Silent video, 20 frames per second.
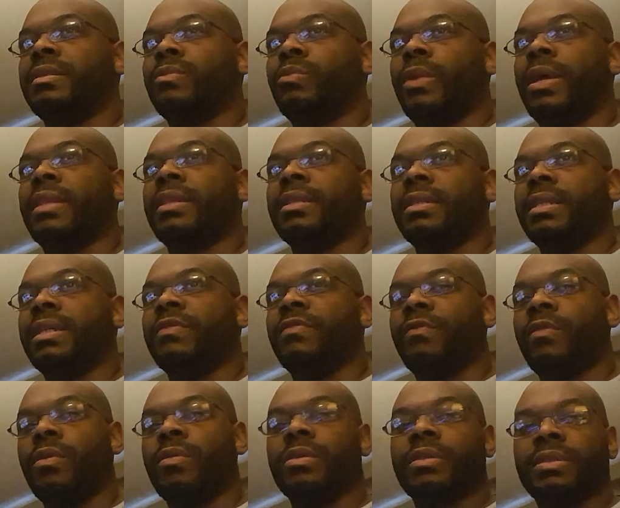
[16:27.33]
rather than
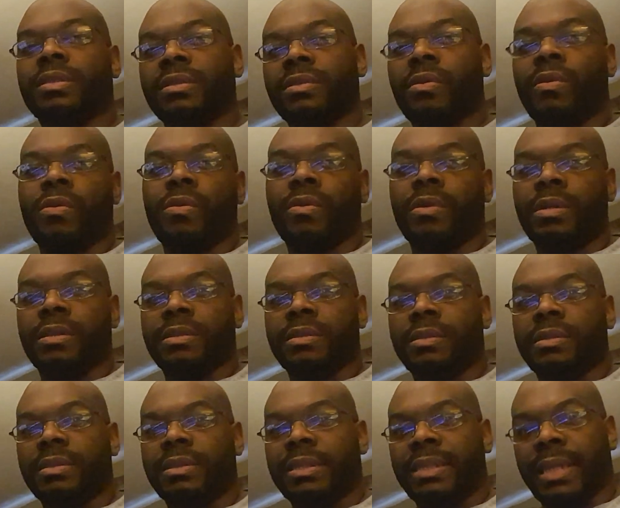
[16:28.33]
focusing on
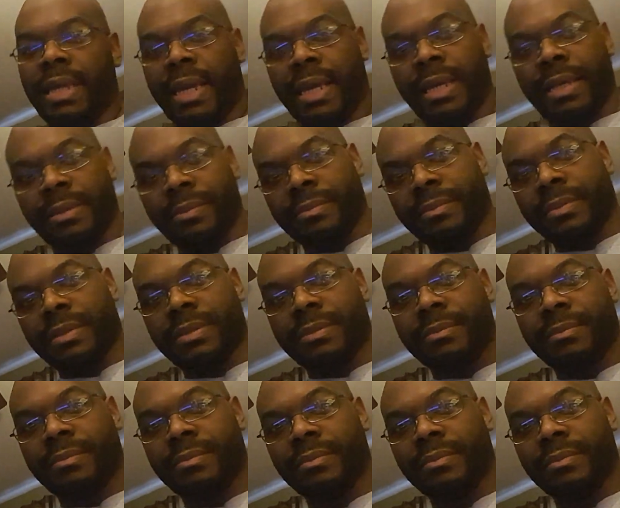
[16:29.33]
games